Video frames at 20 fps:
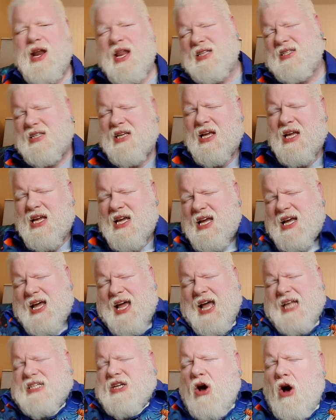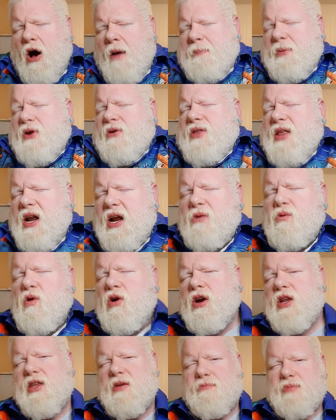It's hoppier than I
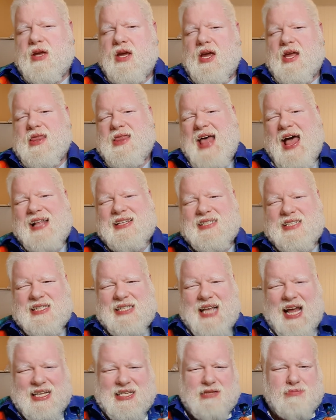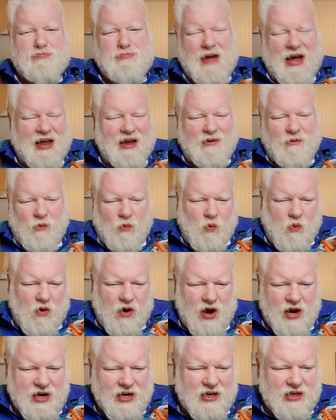want it to be. And that's my
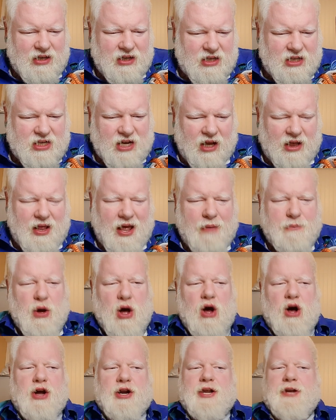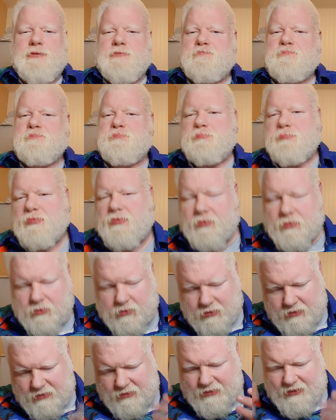one dilemma on it.
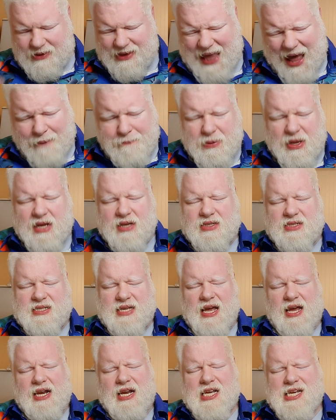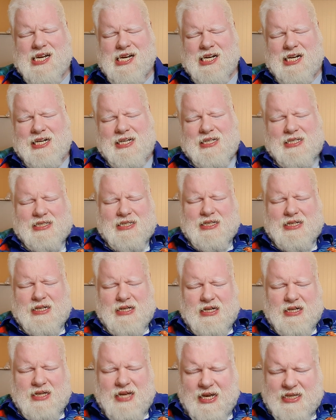That being said,
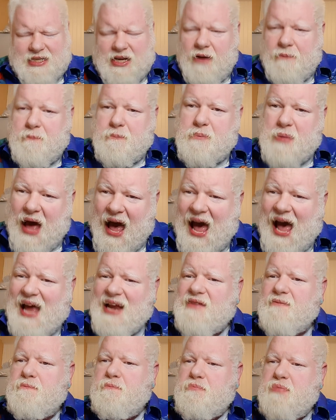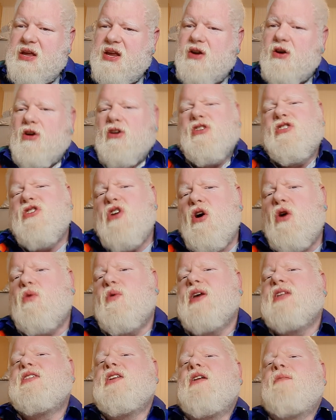is it a bad beer? No.
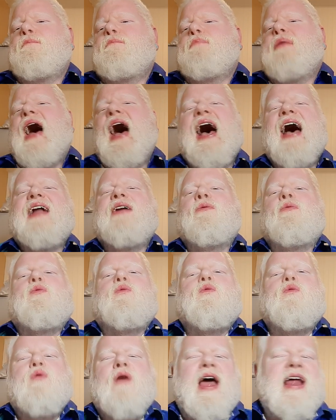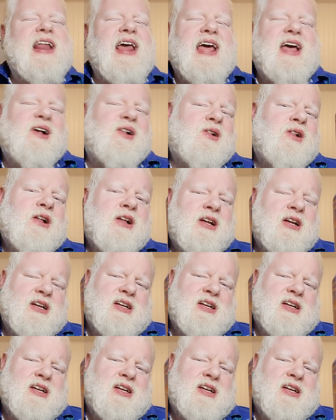Is it a bad red ale?